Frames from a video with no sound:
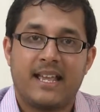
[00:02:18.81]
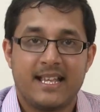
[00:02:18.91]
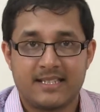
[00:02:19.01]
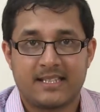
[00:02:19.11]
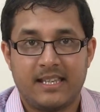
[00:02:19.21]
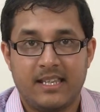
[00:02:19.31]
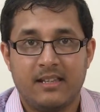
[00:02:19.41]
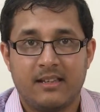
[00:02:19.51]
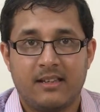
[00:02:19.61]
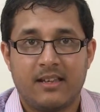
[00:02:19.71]
his key
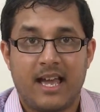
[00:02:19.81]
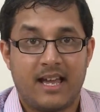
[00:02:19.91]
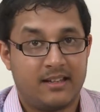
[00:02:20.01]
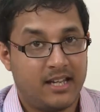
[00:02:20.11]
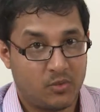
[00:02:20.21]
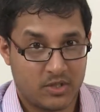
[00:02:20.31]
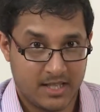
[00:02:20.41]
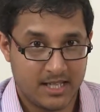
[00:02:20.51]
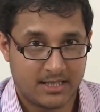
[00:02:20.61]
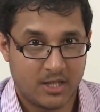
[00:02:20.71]
and it was
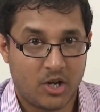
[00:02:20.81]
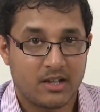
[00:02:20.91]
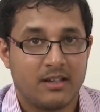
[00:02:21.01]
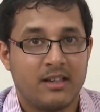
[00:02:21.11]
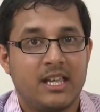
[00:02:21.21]
his lock,